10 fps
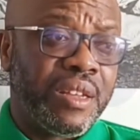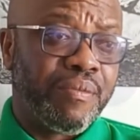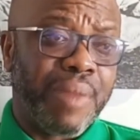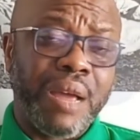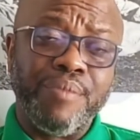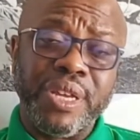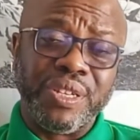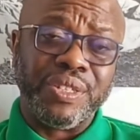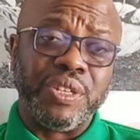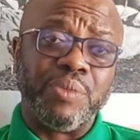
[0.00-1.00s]
my
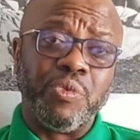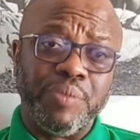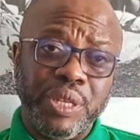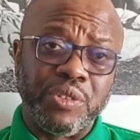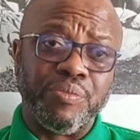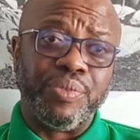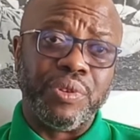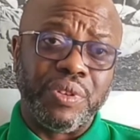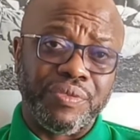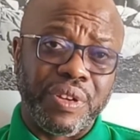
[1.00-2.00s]
major job will be to
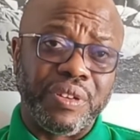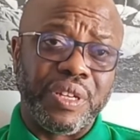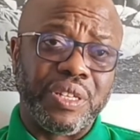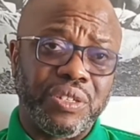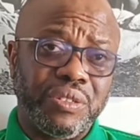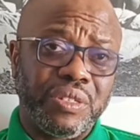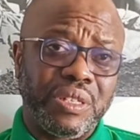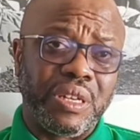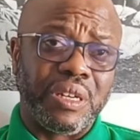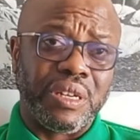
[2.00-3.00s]
build the
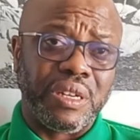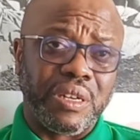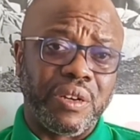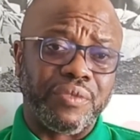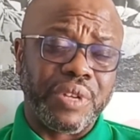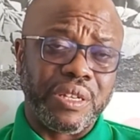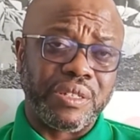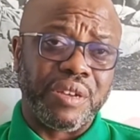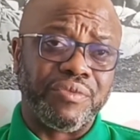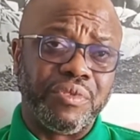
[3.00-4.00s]
foundations of
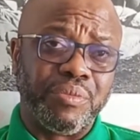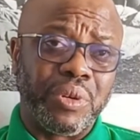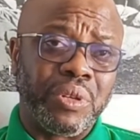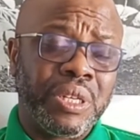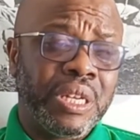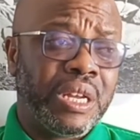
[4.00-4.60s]
Nigerian football,